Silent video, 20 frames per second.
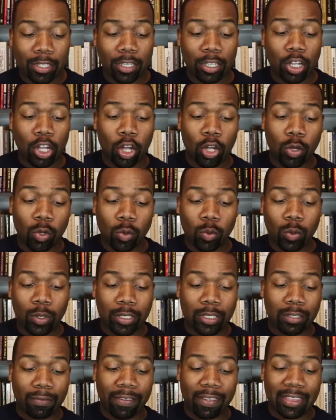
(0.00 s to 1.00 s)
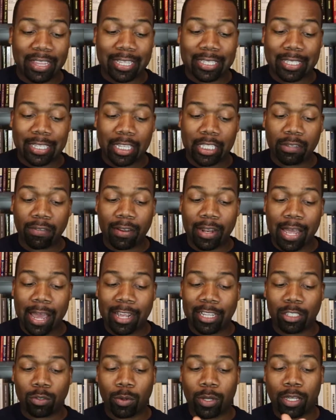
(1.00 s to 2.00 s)
the goal was 56 for
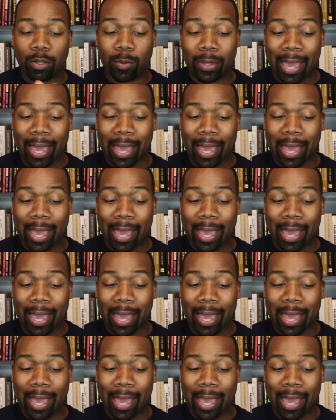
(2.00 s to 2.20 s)
last week.